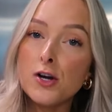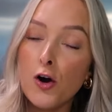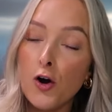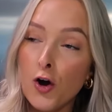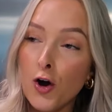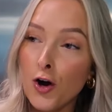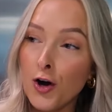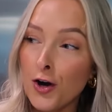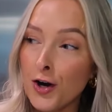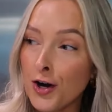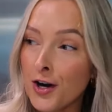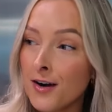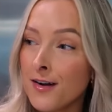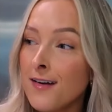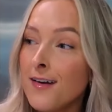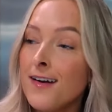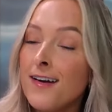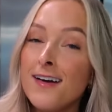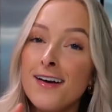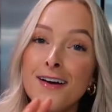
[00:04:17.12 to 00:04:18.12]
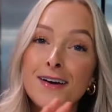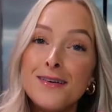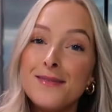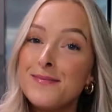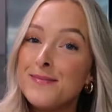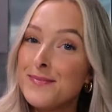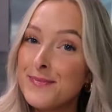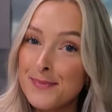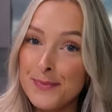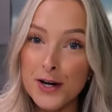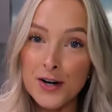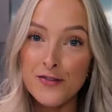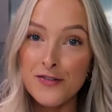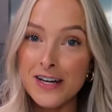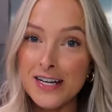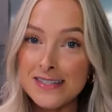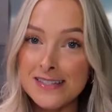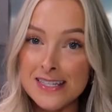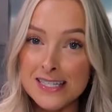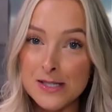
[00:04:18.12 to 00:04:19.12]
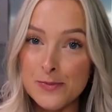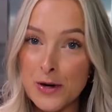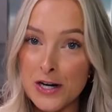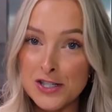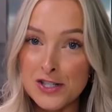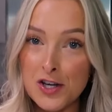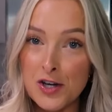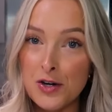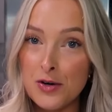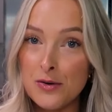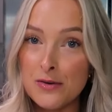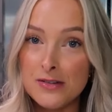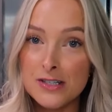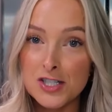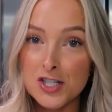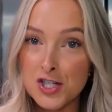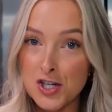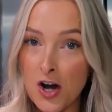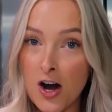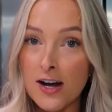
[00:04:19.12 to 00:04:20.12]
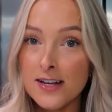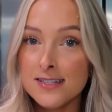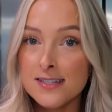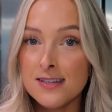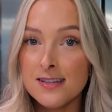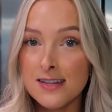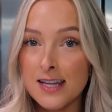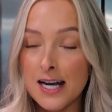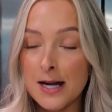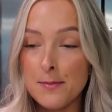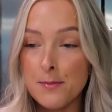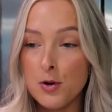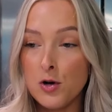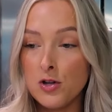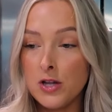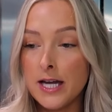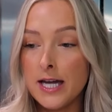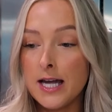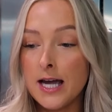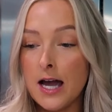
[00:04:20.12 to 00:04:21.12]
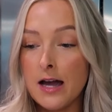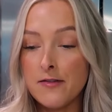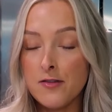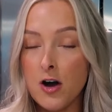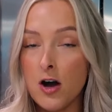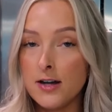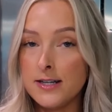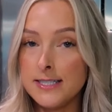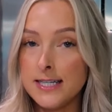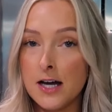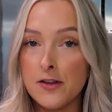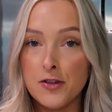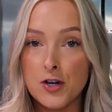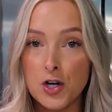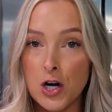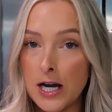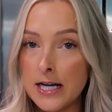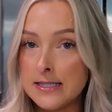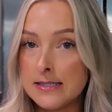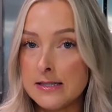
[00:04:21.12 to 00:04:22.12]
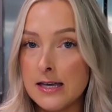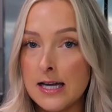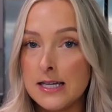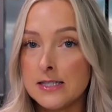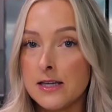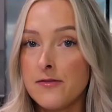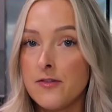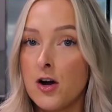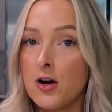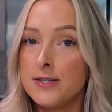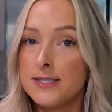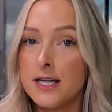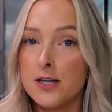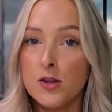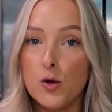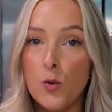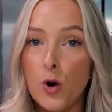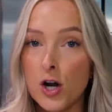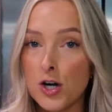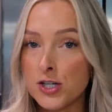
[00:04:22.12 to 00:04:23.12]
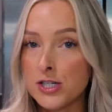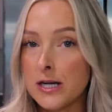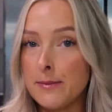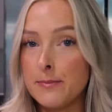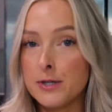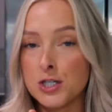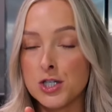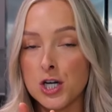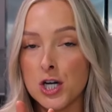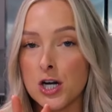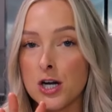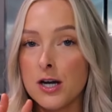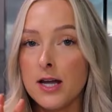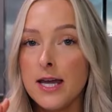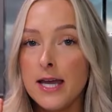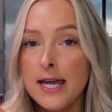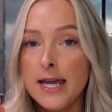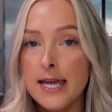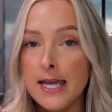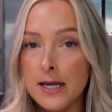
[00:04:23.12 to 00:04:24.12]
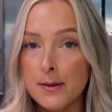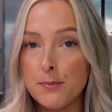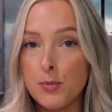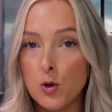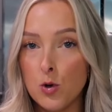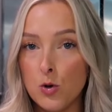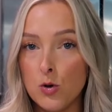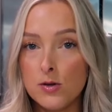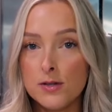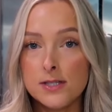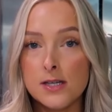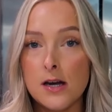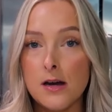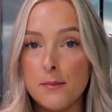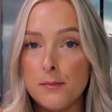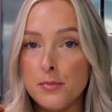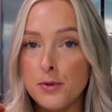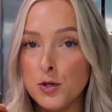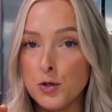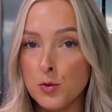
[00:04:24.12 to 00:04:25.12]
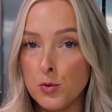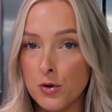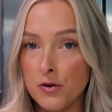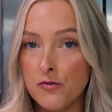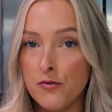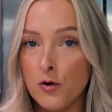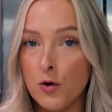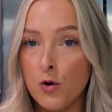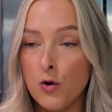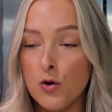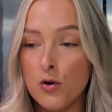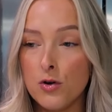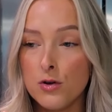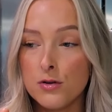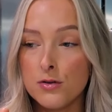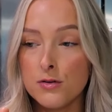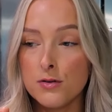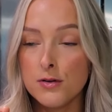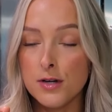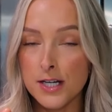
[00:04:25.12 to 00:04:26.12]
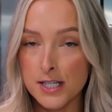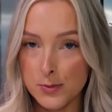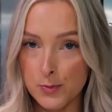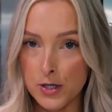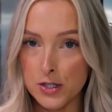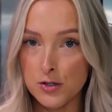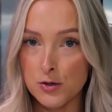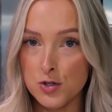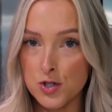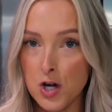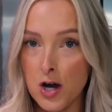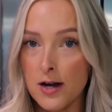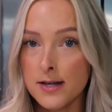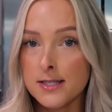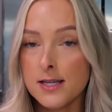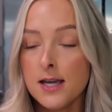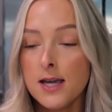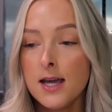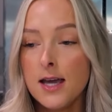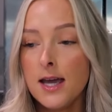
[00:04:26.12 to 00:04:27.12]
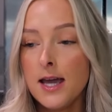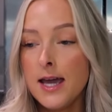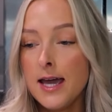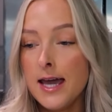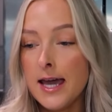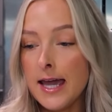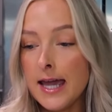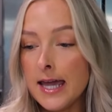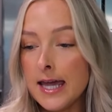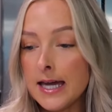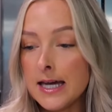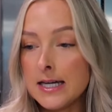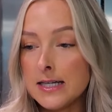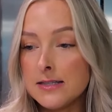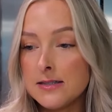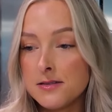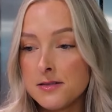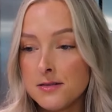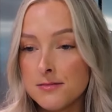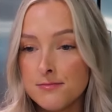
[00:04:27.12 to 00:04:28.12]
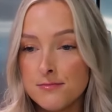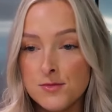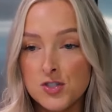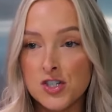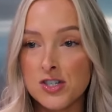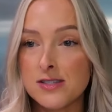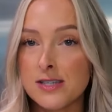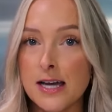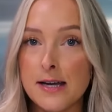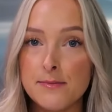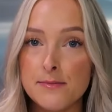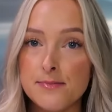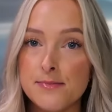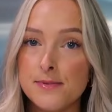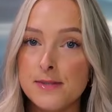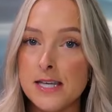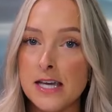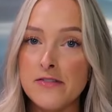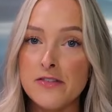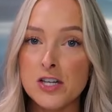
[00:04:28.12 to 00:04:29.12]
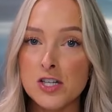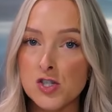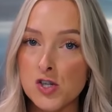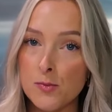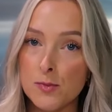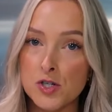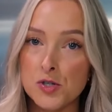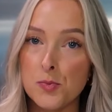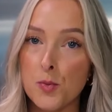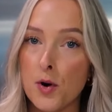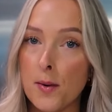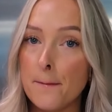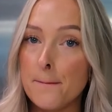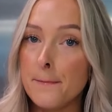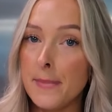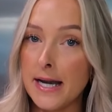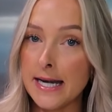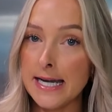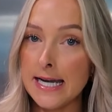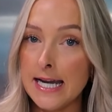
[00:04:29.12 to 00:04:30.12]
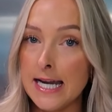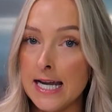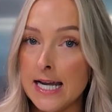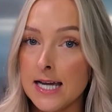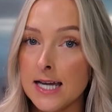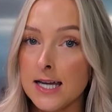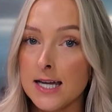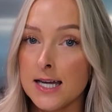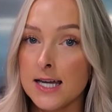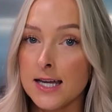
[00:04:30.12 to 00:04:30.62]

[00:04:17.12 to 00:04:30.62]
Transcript: are perfect espresso shot that I'm pulling. I've gotten down the grind size, I've gotten down the water temperature. It pulls a beautiful espresso shot. And just I'm saving so much more money